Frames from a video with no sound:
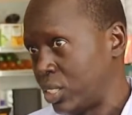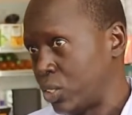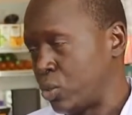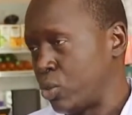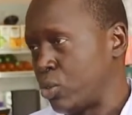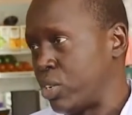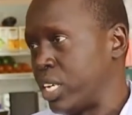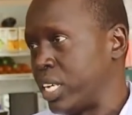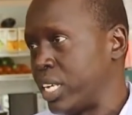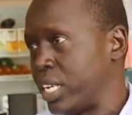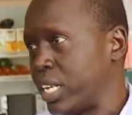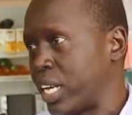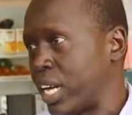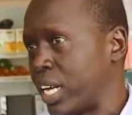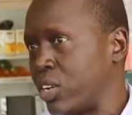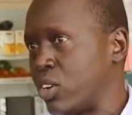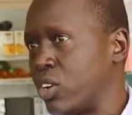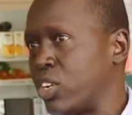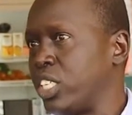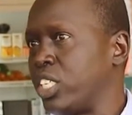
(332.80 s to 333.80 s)
Today,
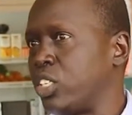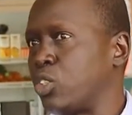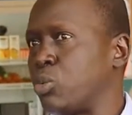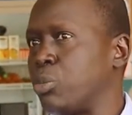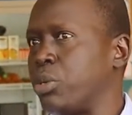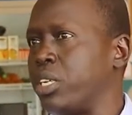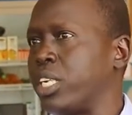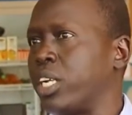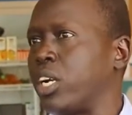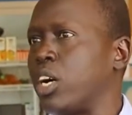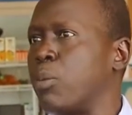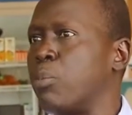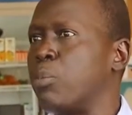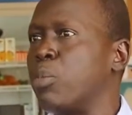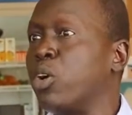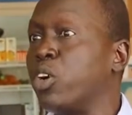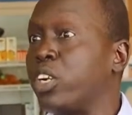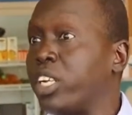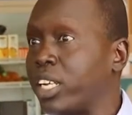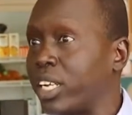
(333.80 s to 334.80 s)
I don't need to be in
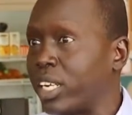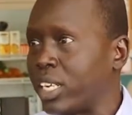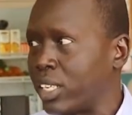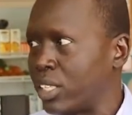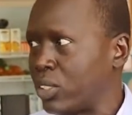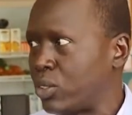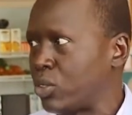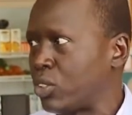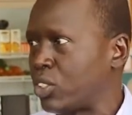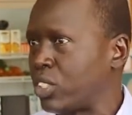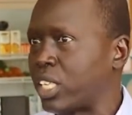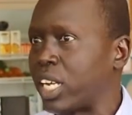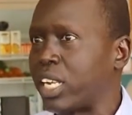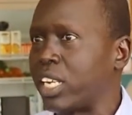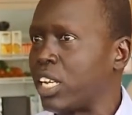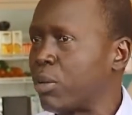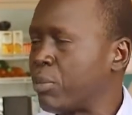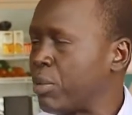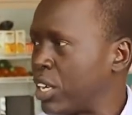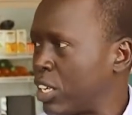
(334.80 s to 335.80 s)
Cambodia to
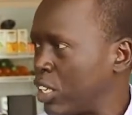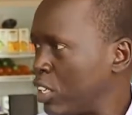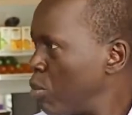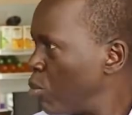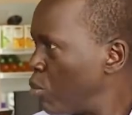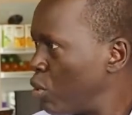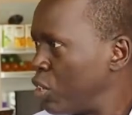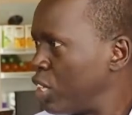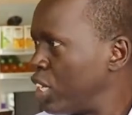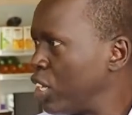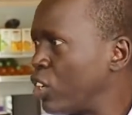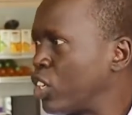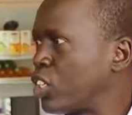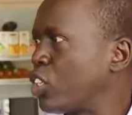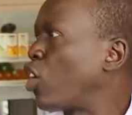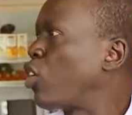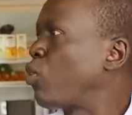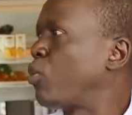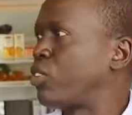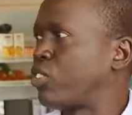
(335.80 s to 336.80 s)
study about Cambodia or
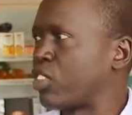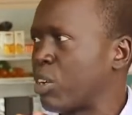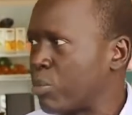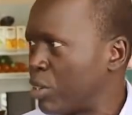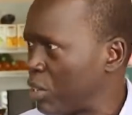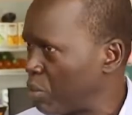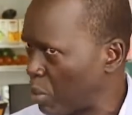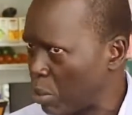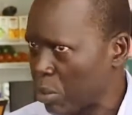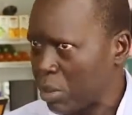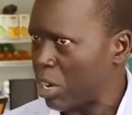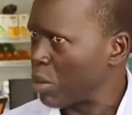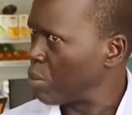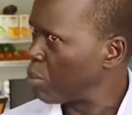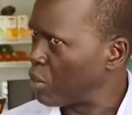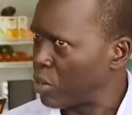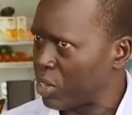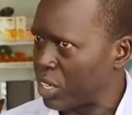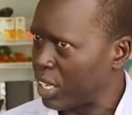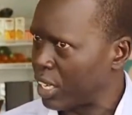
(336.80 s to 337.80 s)
talk with somebody from
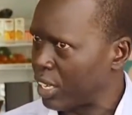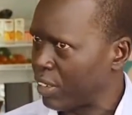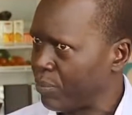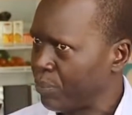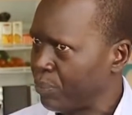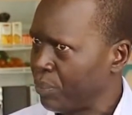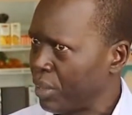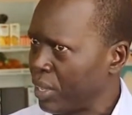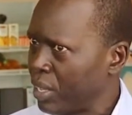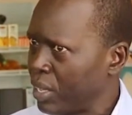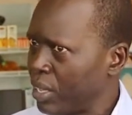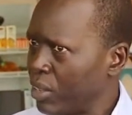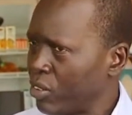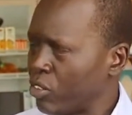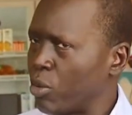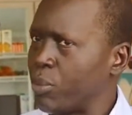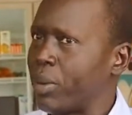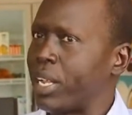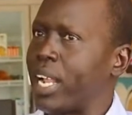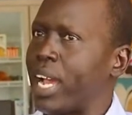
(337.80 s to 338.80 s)
Cambodia.
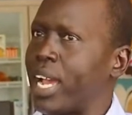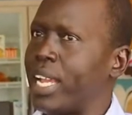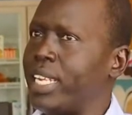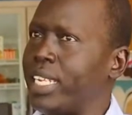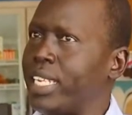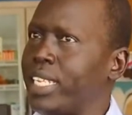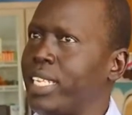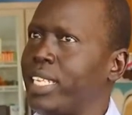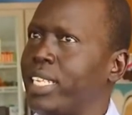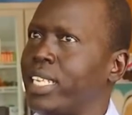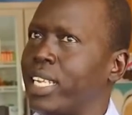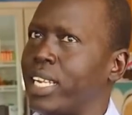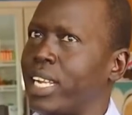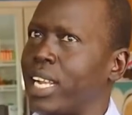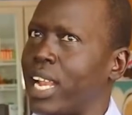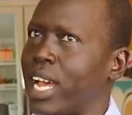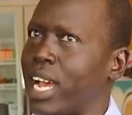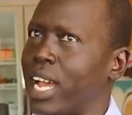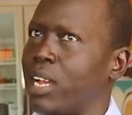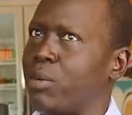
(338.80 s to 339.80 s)
So, but I need a
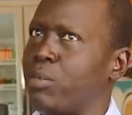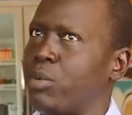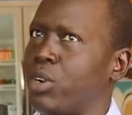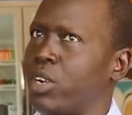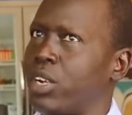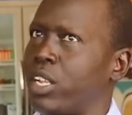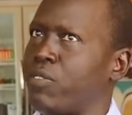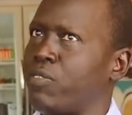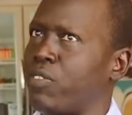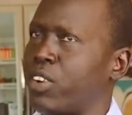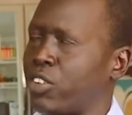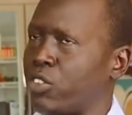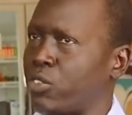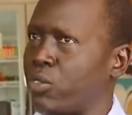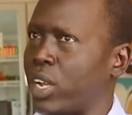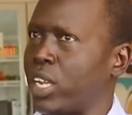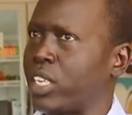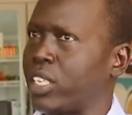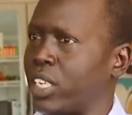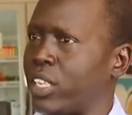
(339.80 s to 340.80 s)
reliable
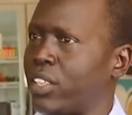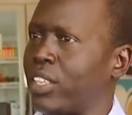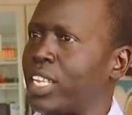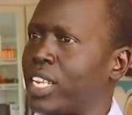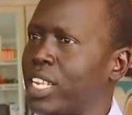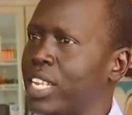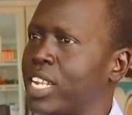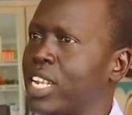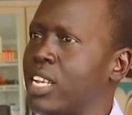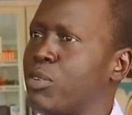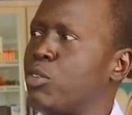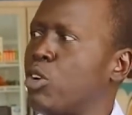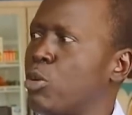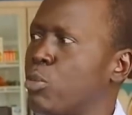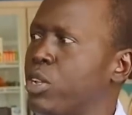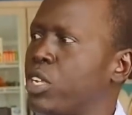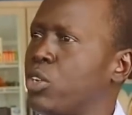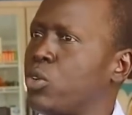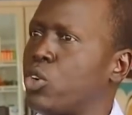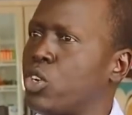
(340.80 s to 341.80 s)
infrastructure that enable
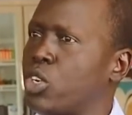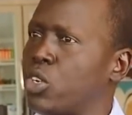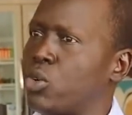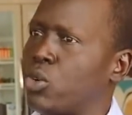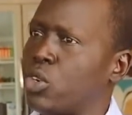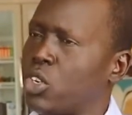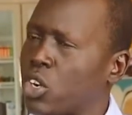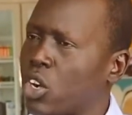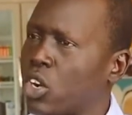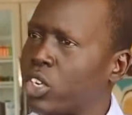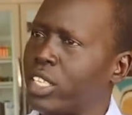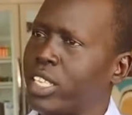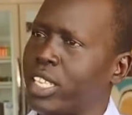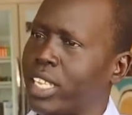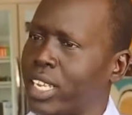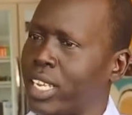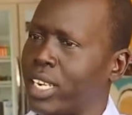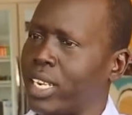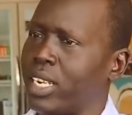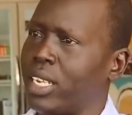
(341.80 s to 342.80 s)
me to talk
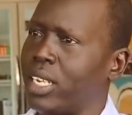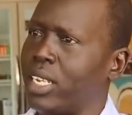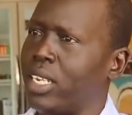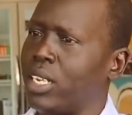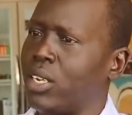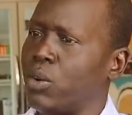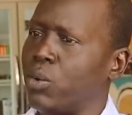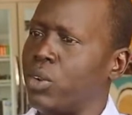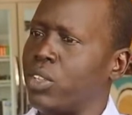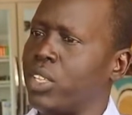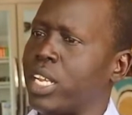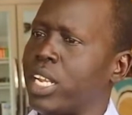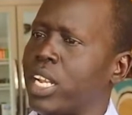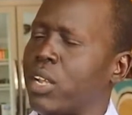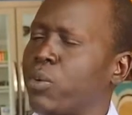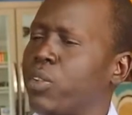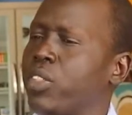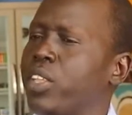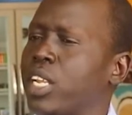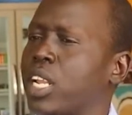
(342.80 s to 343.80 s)
there
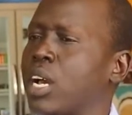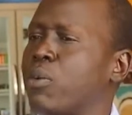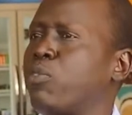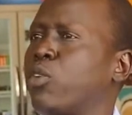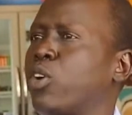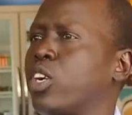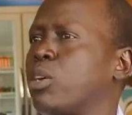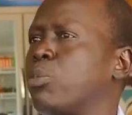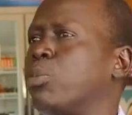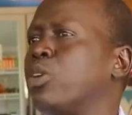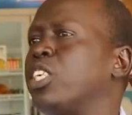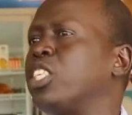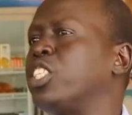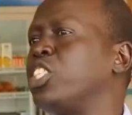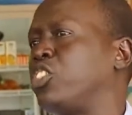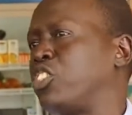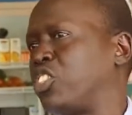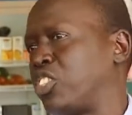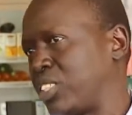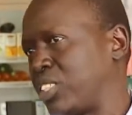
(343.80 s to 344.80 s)
within affordable reach.